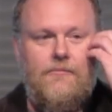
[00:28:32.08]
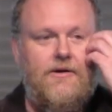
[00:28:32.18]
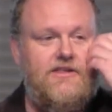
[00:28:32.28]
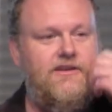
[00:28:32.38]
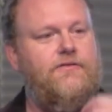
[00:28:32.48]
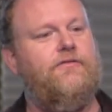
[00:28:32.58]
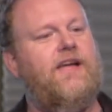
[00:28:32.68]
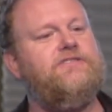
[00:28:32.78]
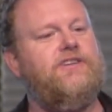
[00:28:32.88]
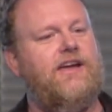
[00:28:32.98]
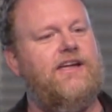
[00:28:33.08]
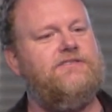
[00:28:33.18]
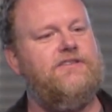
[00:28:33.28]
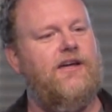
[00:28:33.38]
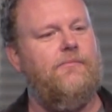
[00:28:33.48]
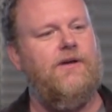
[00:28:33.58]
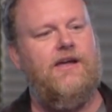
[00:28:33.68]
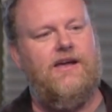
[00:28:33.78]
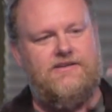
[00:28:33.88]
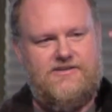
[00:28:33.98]
But the defense against them
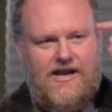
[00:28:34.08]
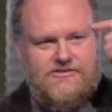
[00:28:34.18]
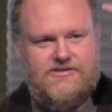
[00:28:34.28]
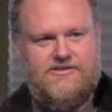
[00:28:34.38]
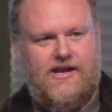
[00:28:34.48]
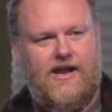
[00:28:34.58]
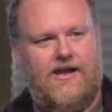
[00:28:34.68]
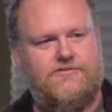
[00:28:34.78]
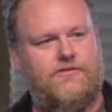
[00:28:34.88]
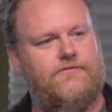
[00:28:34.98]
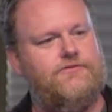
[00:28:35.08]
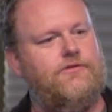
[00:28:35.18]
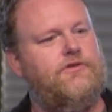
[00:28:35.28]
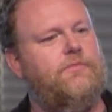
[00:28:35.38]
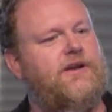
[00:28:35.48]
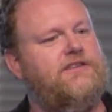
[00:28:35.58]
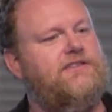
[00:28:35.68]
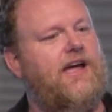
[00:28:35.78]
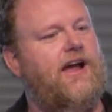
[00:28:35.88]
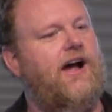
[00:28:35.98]
is not just that answer of truth, but it's
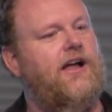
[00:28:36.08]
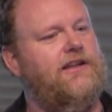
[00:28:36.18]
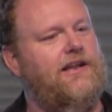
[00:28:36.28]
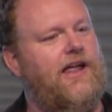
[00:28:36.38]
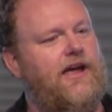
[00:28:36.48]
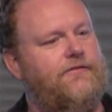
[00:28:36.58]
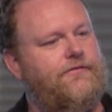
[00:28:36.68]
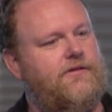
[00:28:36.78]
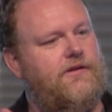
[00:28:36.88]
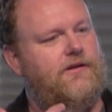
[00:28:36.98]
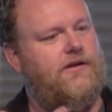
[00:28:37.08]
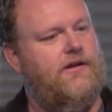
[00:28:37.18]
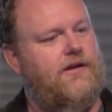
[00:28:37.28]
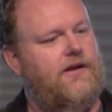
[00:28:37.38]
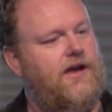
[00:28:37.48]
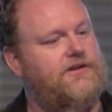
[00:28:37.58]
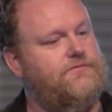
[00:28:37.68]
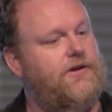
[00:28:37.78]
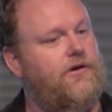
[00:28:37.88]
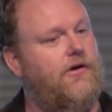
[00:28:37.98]
that godly life. As
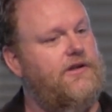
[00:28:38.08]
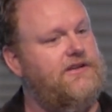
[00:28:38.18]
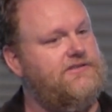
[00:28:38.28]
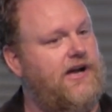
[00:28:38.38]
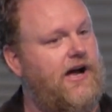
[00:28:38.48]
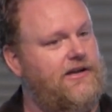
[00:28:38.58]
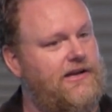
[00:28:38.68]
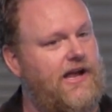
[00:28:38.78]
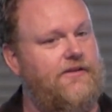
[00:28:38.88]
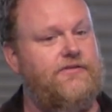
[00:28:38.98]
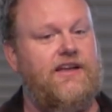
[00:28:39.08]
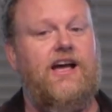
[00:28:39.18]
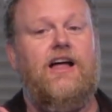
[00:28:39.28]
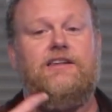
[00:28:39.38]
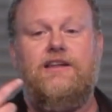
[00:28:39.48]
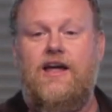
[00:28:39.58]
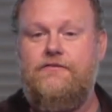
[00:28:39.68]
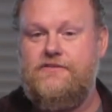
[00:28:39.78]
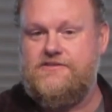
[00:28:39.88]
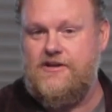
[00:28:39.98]
we grow in this godly life, the godly
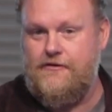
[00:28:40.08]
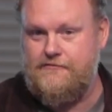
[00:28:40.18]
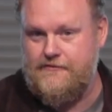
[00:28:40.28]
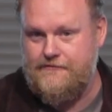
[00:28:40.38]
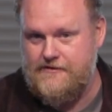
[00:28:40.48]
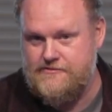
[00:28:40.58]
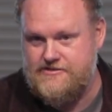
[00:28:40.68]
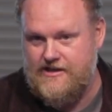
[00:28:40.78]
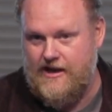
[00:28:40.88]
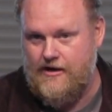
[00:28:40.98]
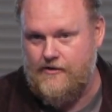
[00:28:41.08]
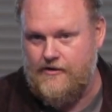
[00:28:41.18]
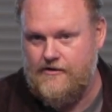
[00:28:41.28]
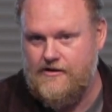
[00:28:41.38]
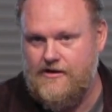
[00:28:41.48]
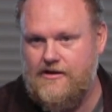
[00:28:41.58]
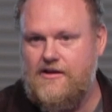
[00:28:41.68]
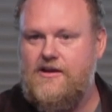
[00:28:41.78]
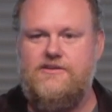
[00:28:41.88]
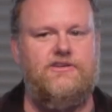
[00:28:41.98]
life itself refutes the error
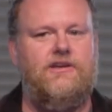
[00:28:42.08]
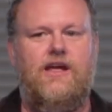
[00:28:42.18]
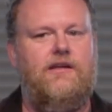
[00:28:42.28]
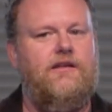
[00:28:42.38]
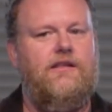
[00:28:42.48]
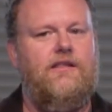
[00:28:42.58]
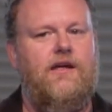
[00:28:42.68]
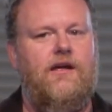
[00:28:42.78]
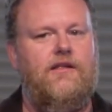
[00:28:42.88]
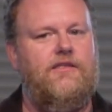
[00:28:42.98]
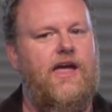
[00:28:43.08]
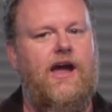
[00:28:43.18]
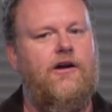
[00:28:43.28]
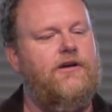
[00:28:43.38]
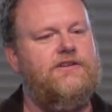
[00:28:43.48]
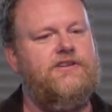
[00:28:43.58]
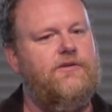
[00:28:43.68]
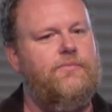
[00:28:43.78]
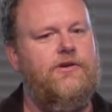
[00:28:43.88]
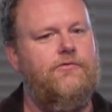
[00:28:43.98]
because that the error doesn't
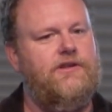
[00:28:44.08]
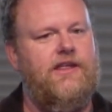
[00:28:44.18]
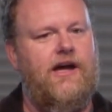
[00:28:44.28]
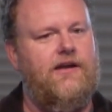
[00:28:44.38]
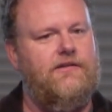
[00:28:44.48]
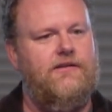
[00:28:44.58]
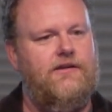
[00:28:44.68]
compute with that.